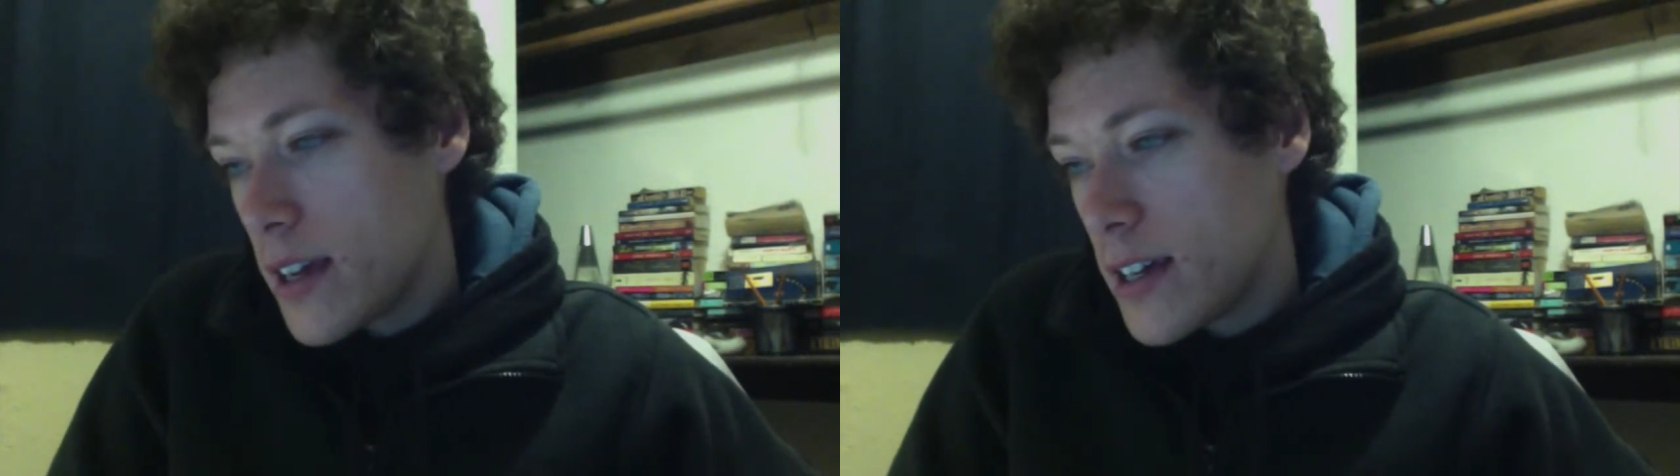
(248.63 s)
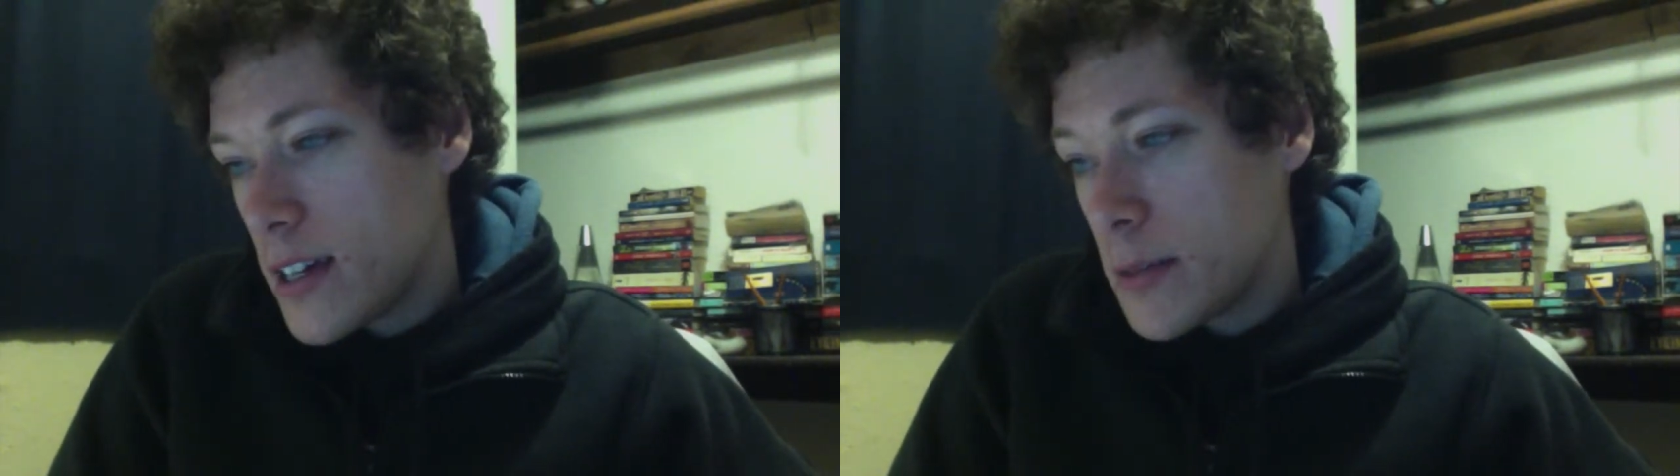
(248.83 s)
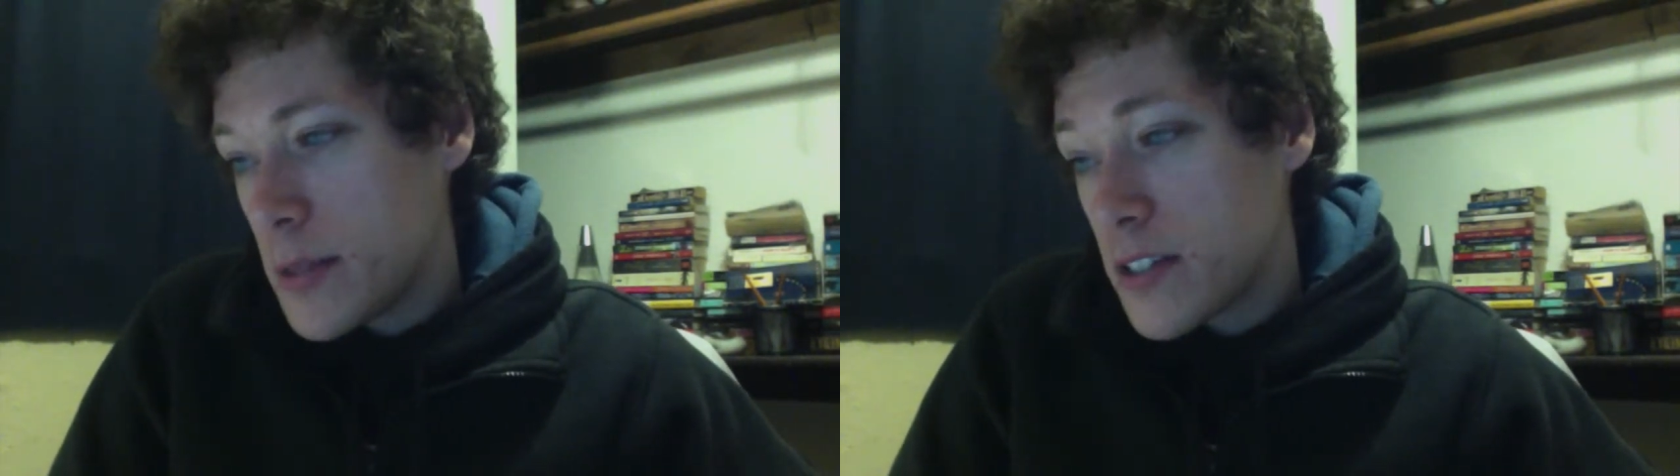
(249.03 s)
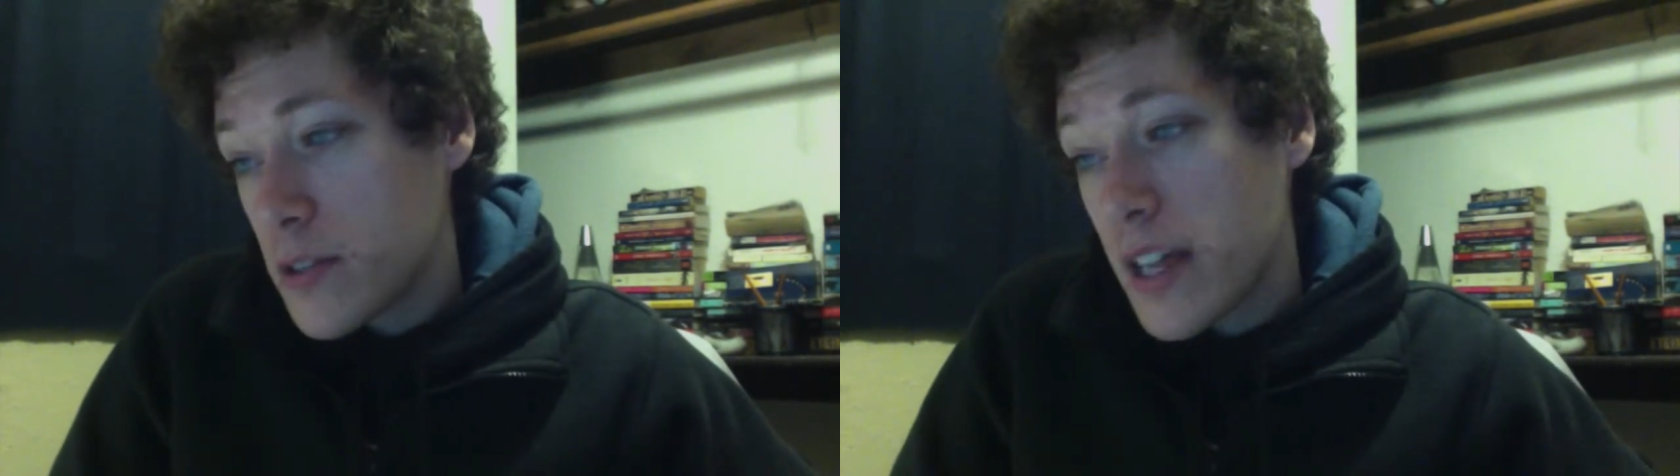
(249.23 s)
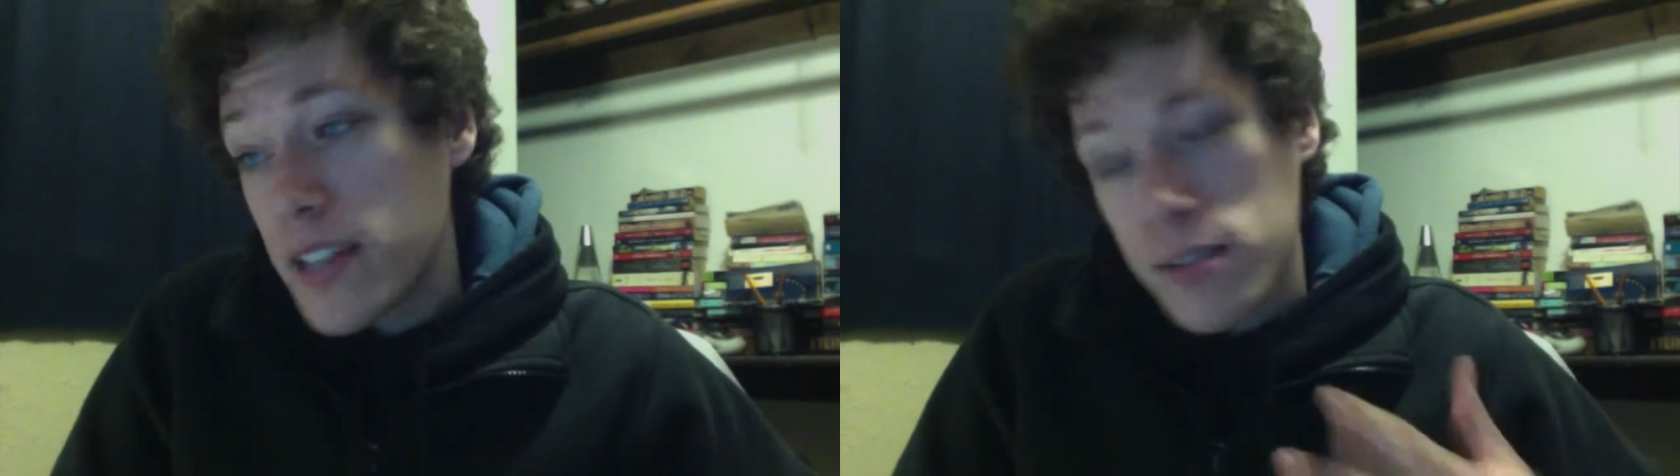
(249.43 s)
And
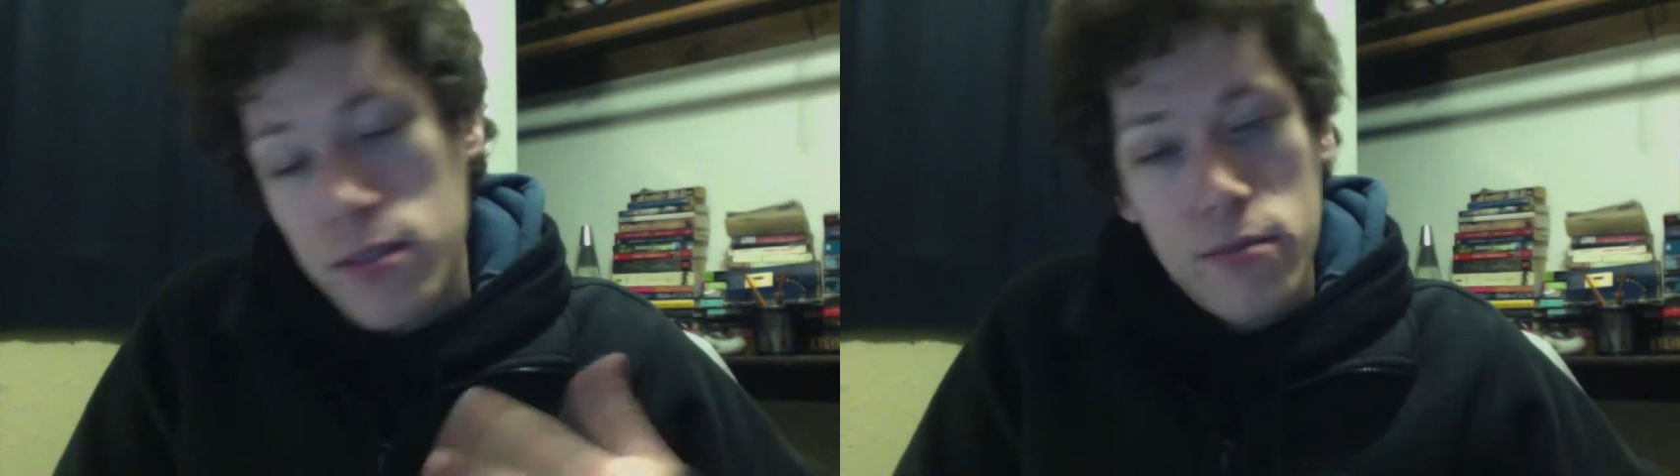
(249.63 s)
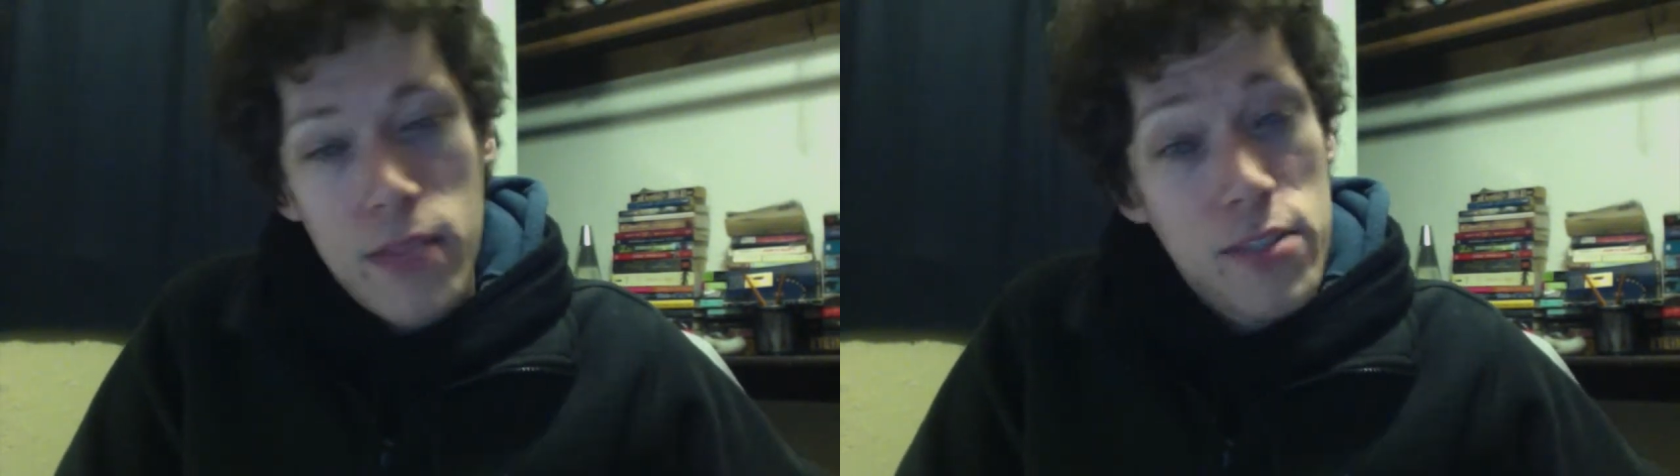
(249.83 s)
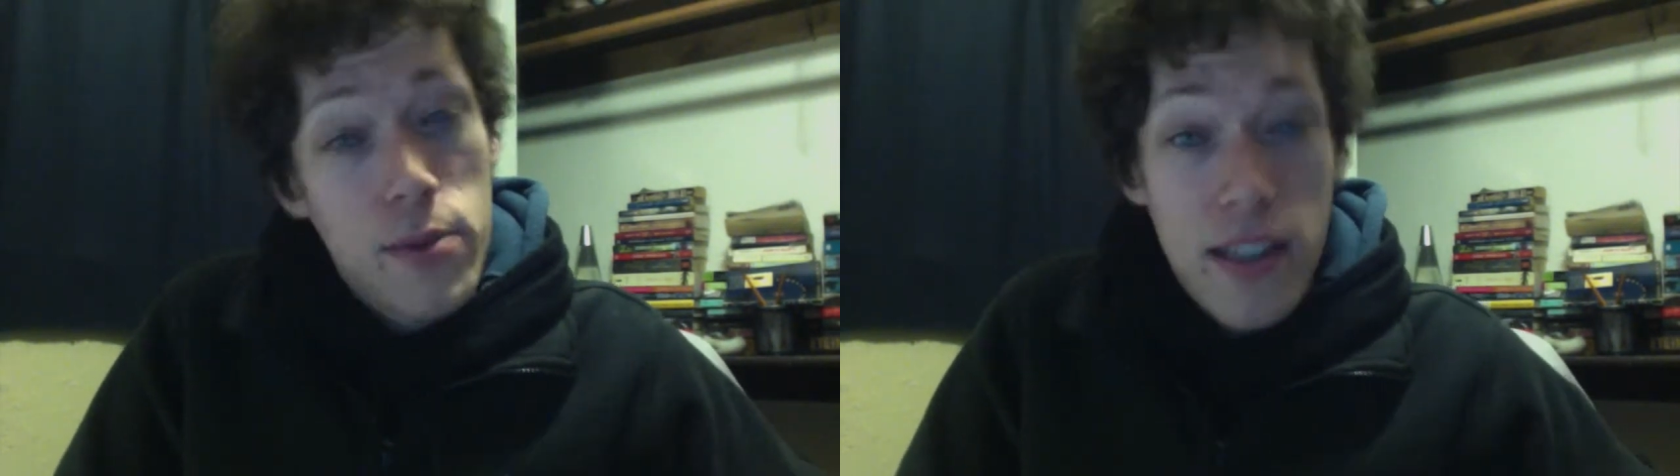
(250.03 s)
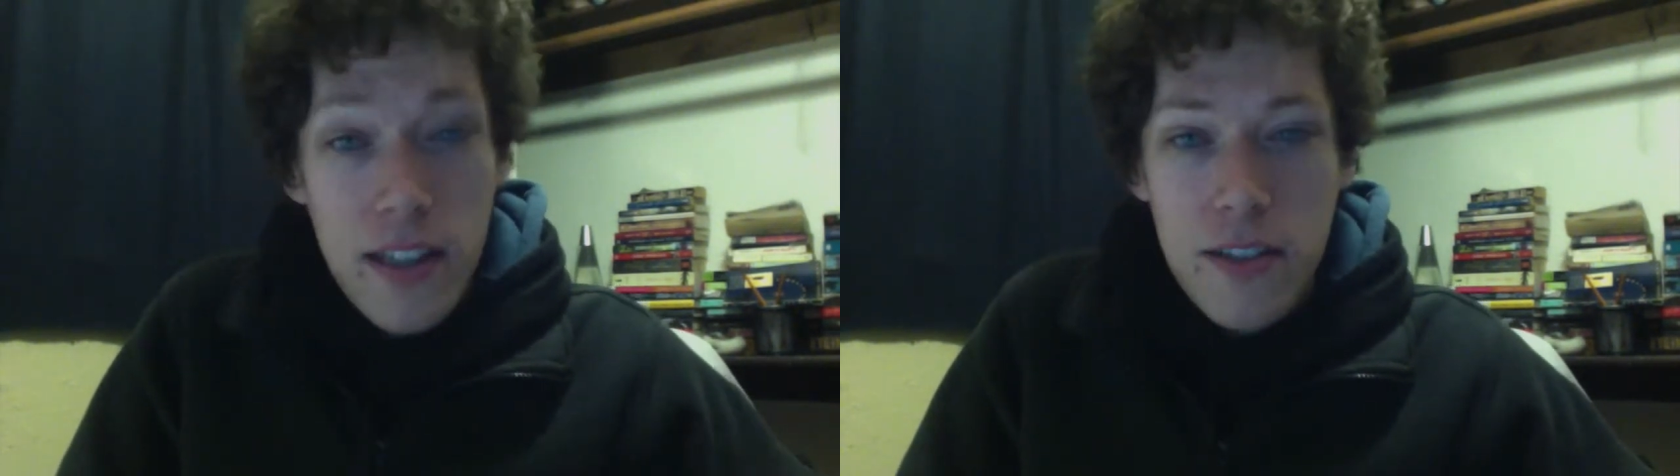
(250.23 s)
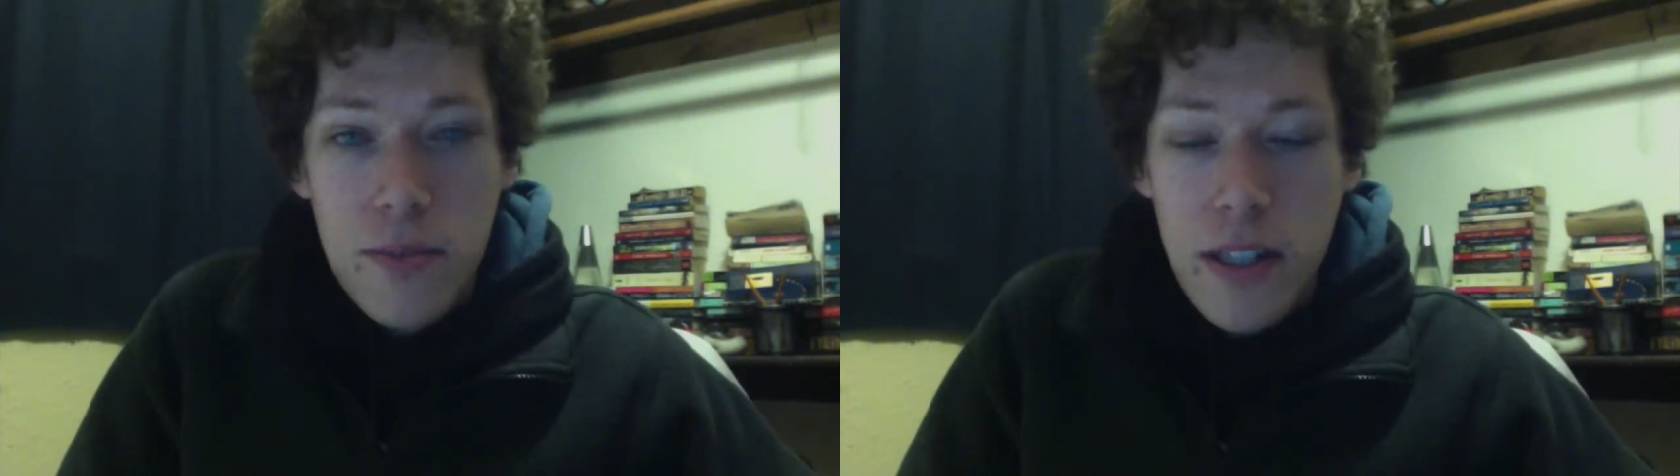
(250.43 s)
so that's why they
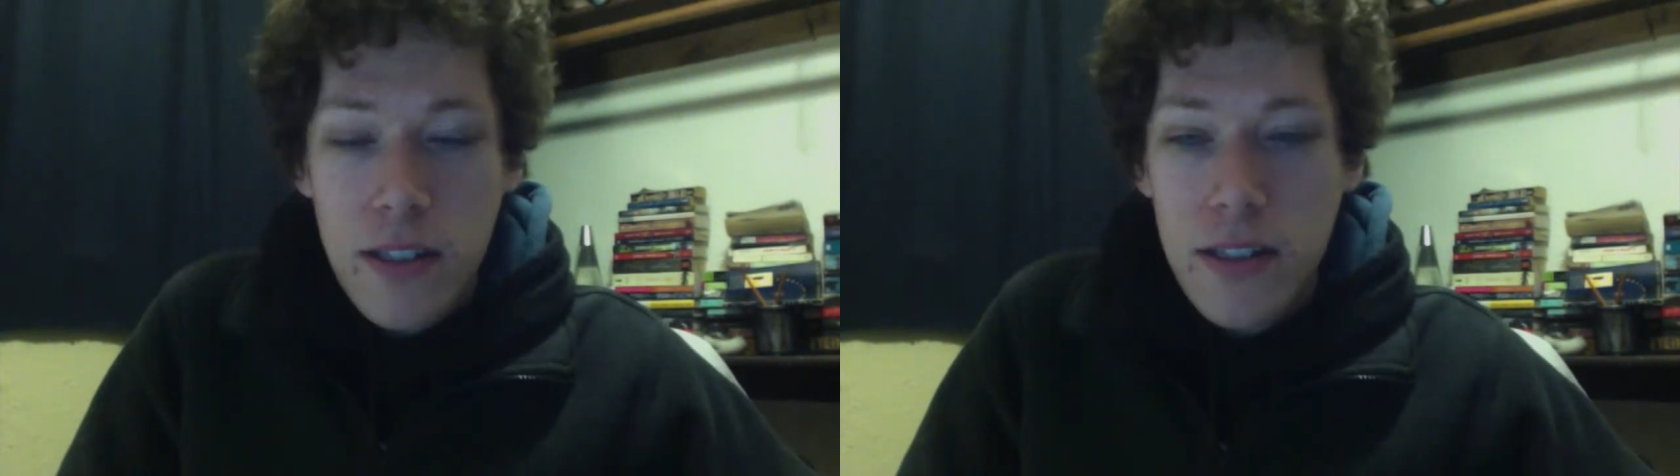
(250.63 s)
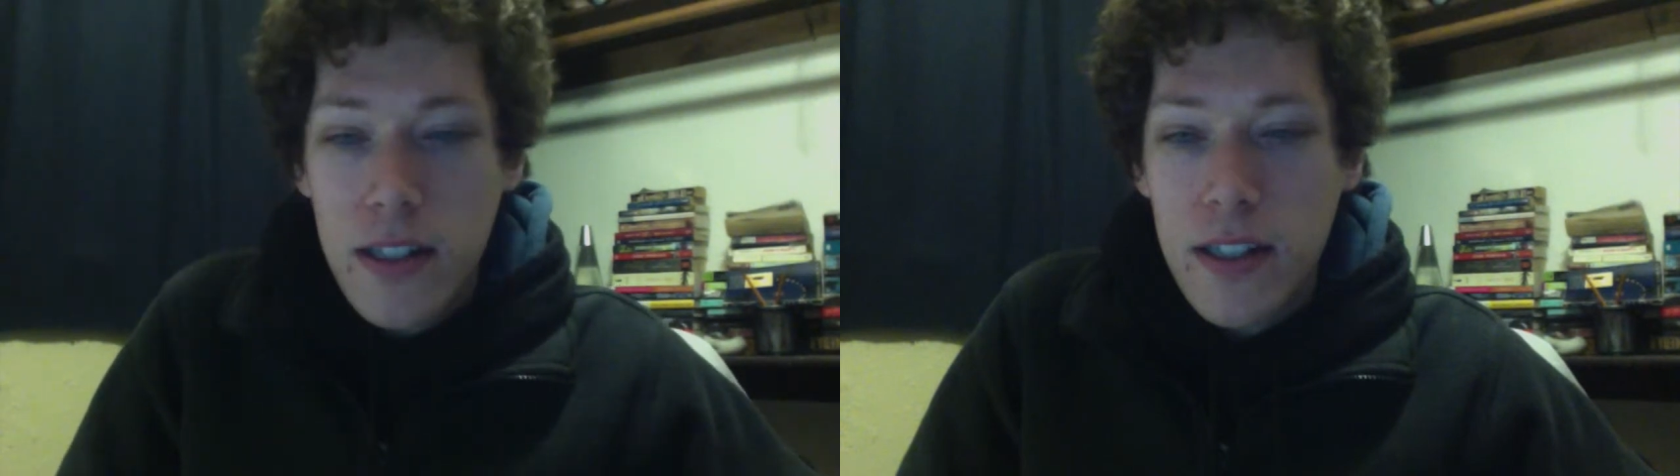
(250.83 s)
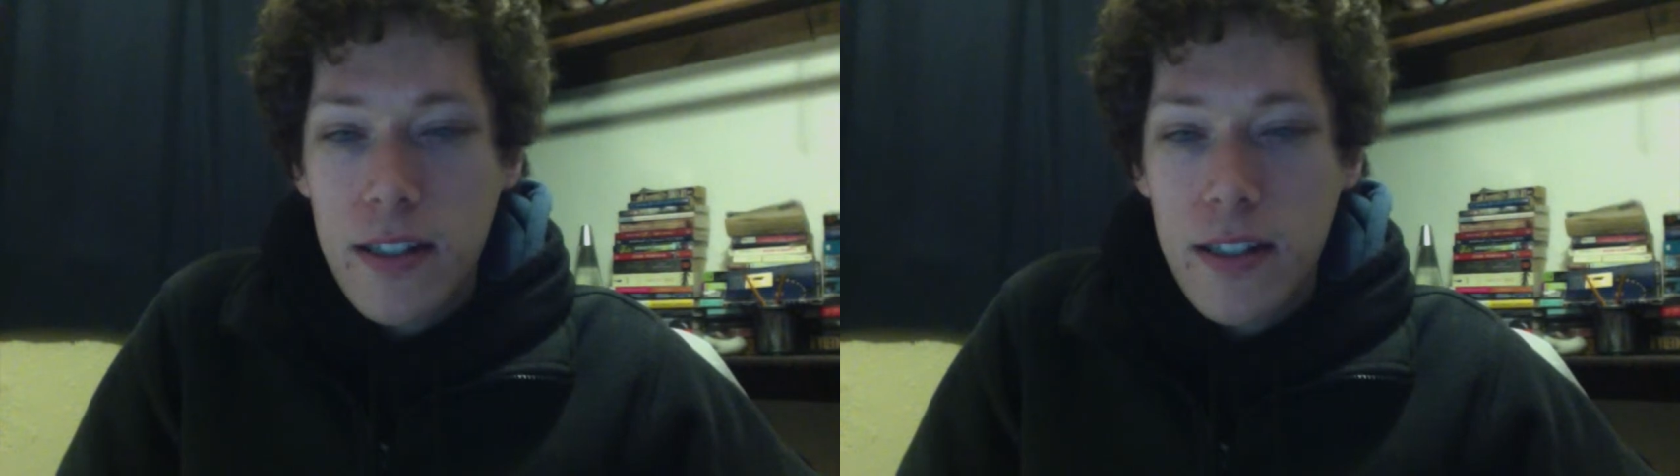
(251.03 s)
expelled